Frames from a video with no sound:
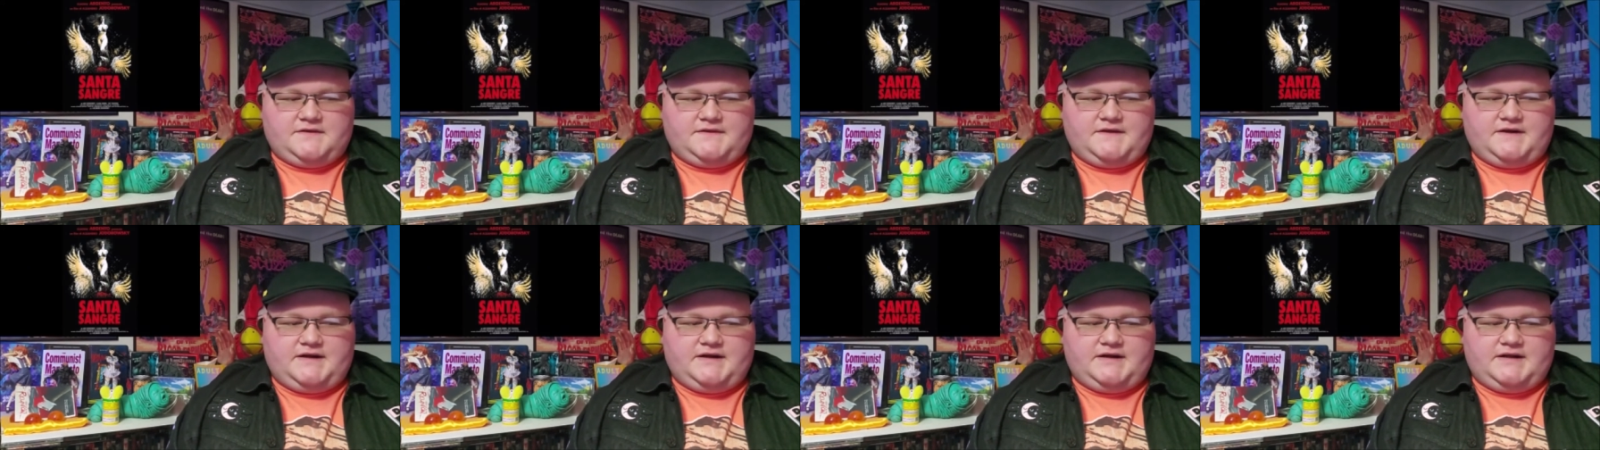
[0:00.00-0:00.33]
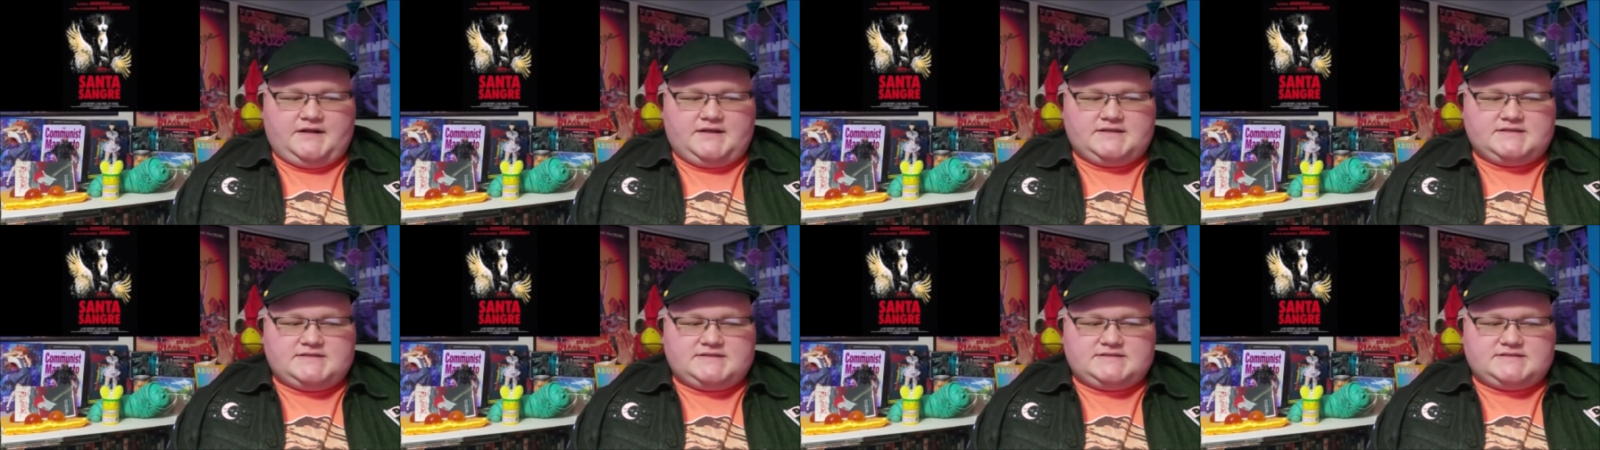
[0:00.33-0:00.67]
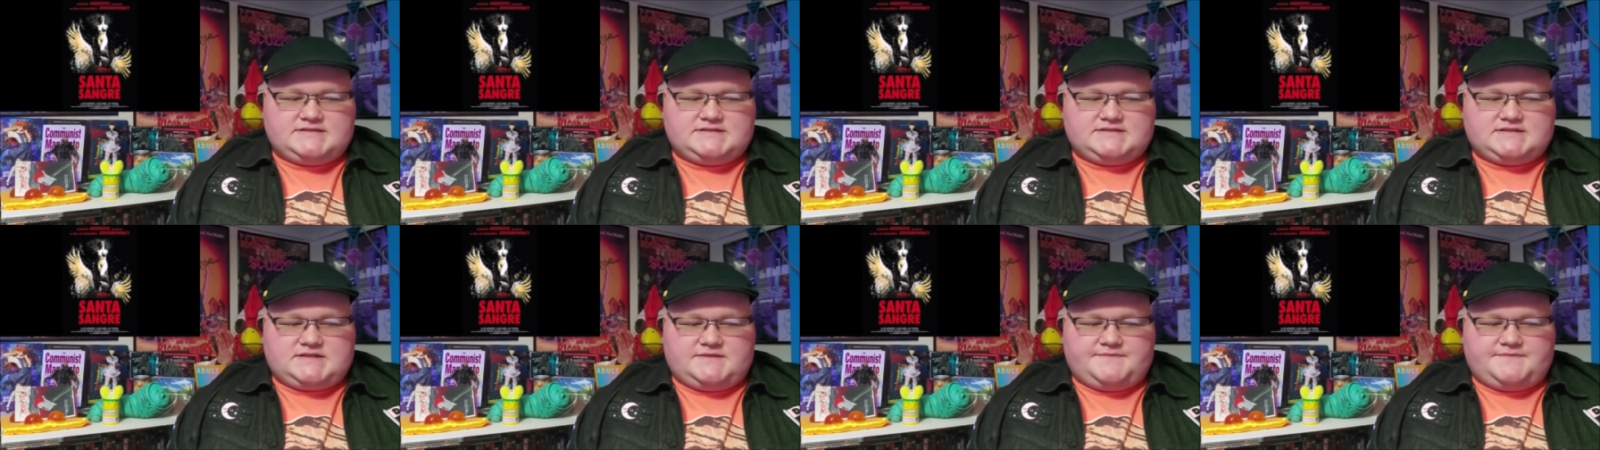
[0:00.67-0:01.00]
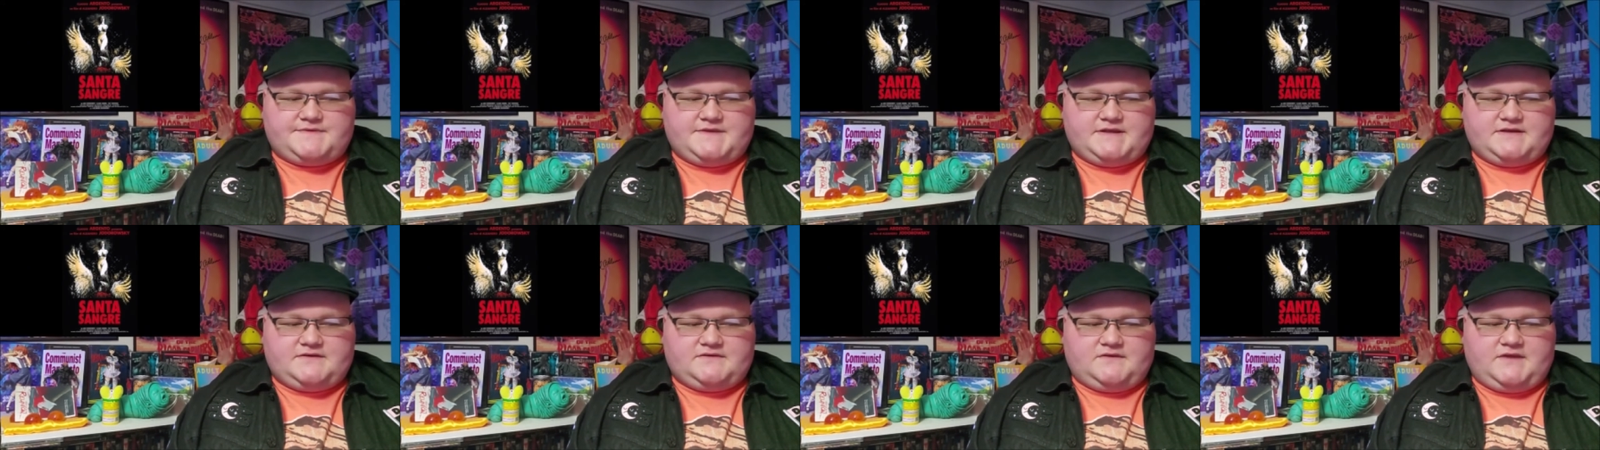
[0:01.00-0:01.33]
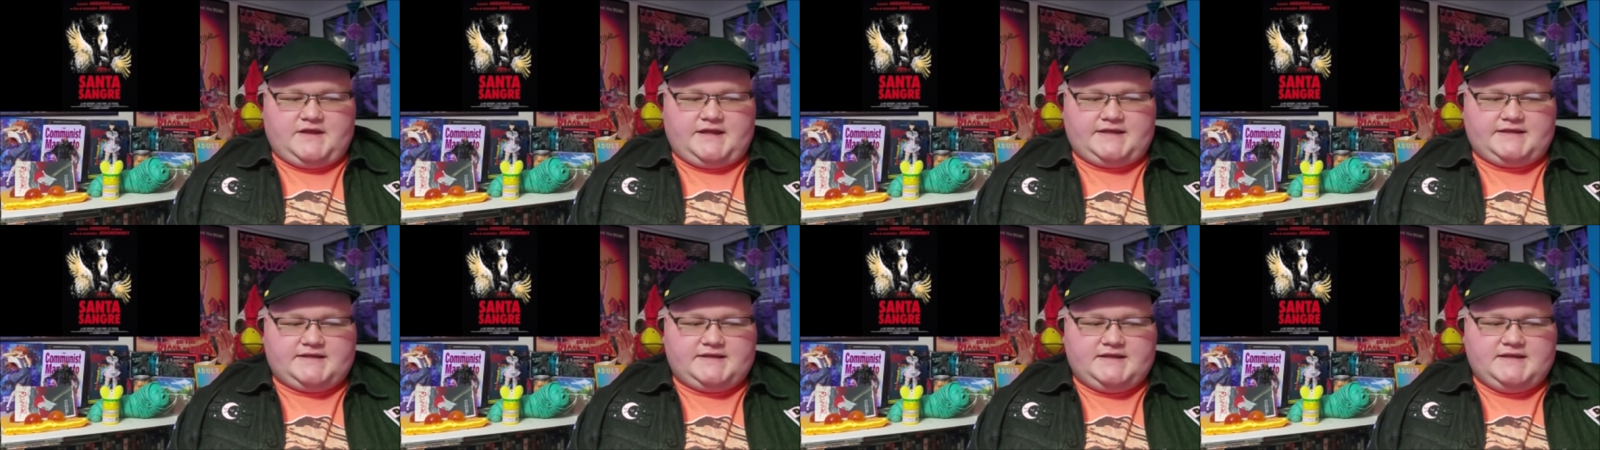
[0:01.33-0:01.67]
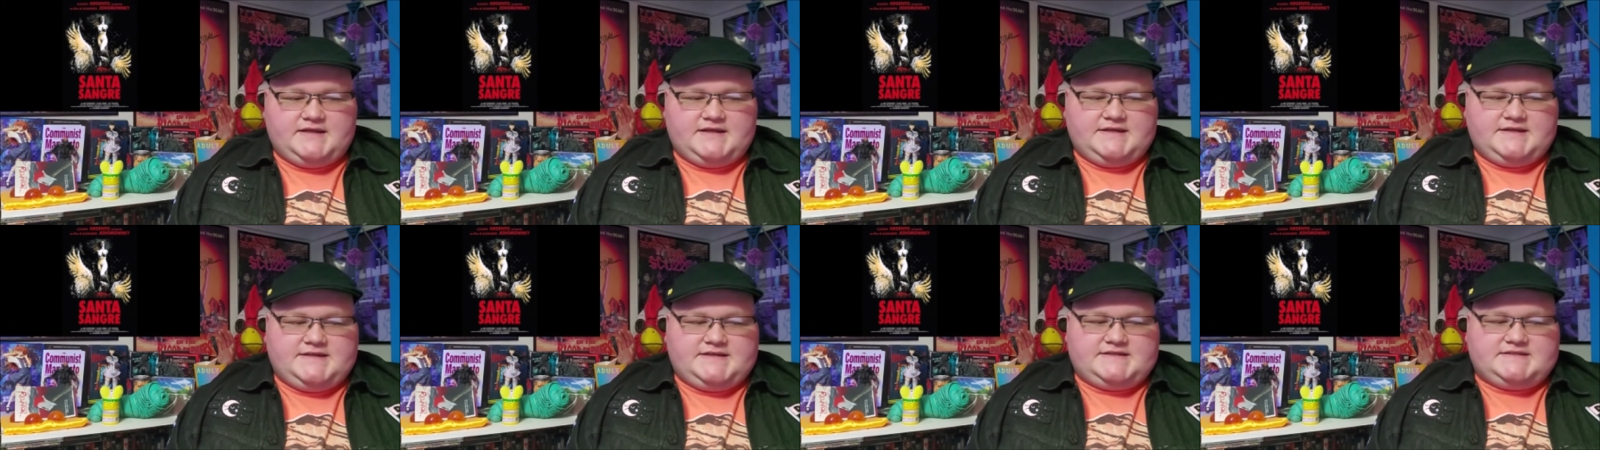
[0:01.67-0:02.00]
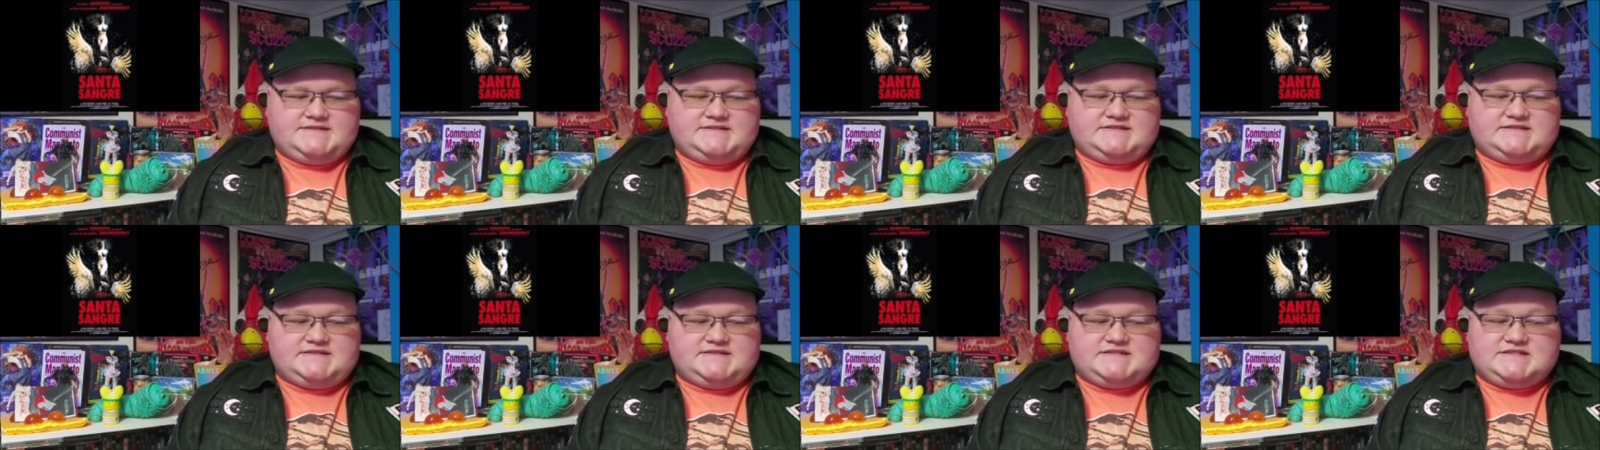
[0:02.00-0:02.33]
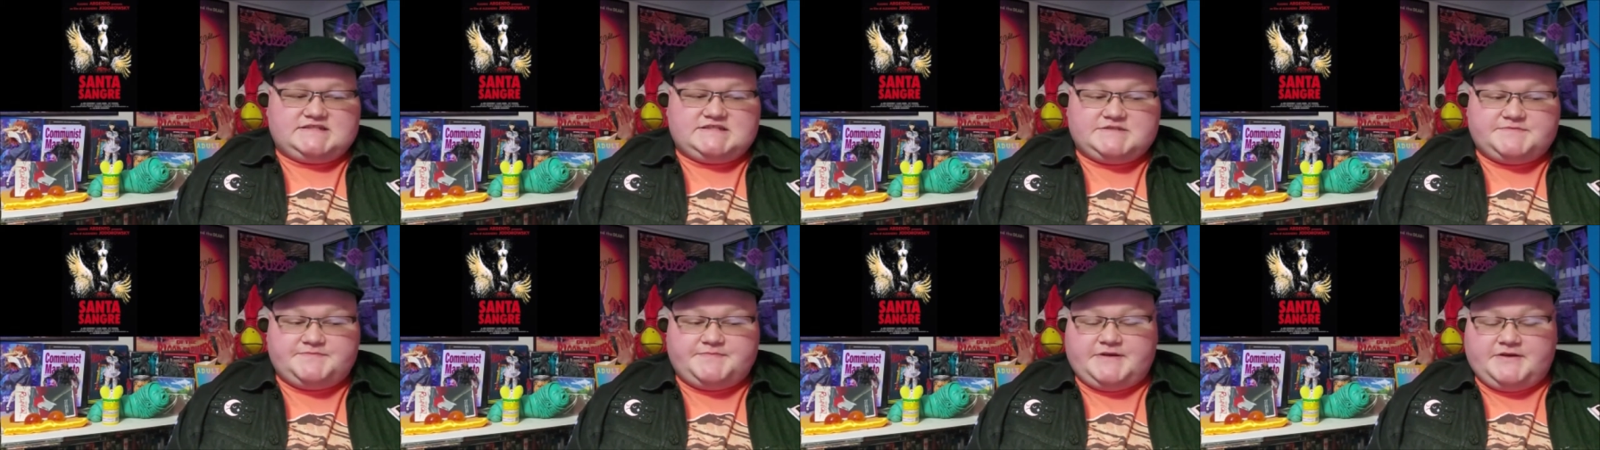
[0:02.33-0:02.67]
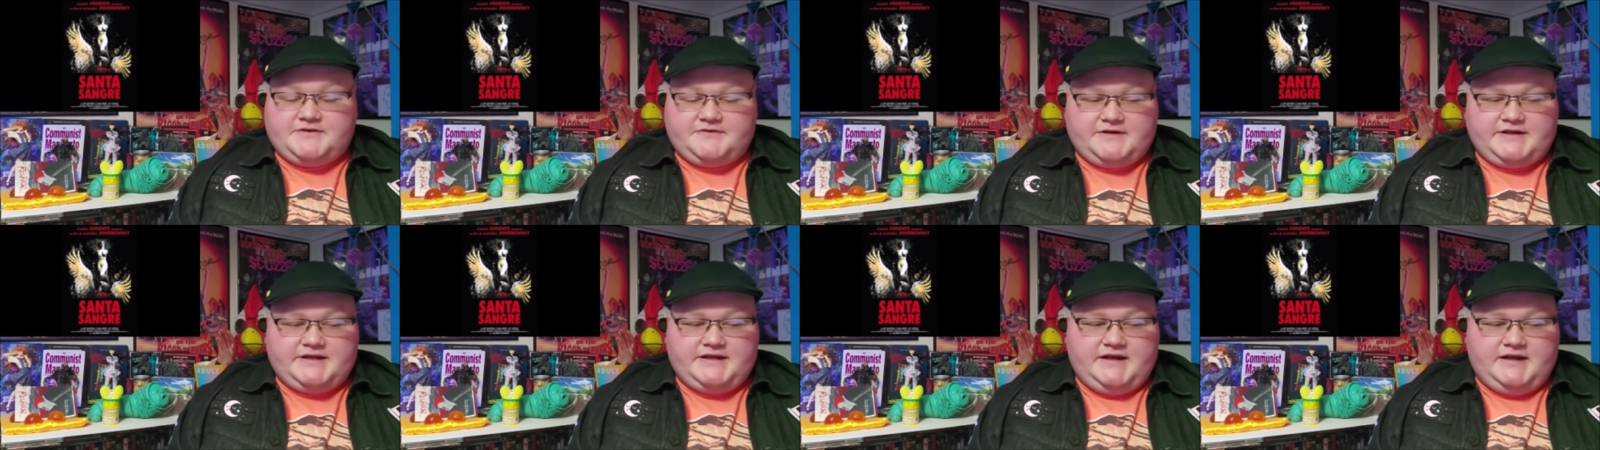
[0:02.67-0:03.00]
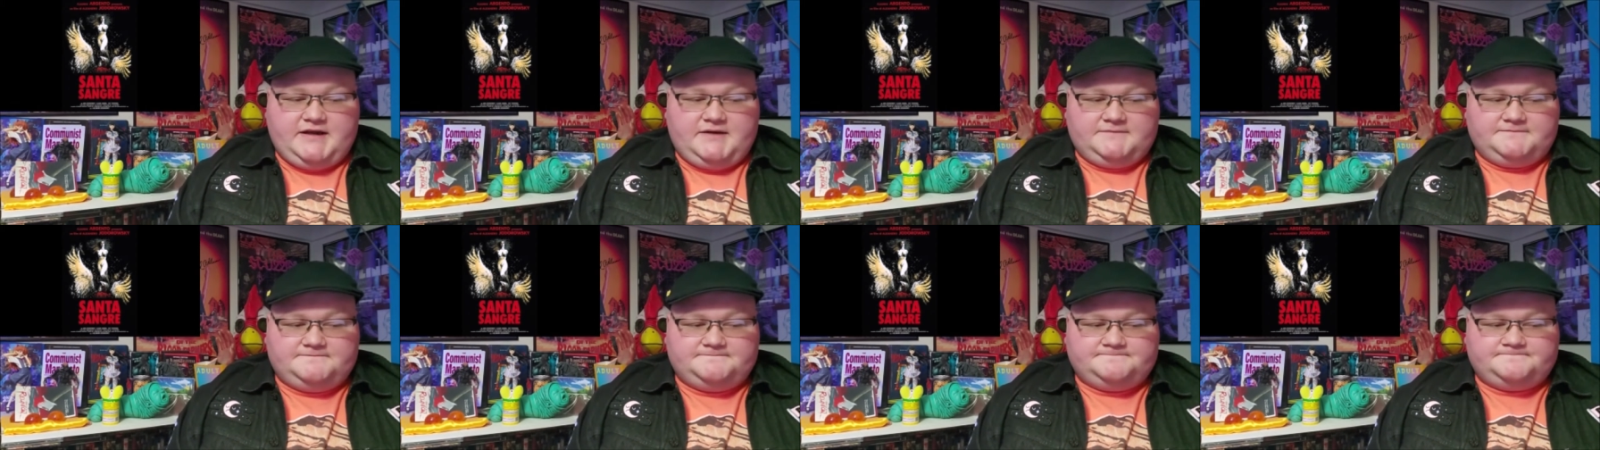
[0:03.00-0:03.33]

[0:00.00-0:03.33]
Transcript: than it is something like Suspiria,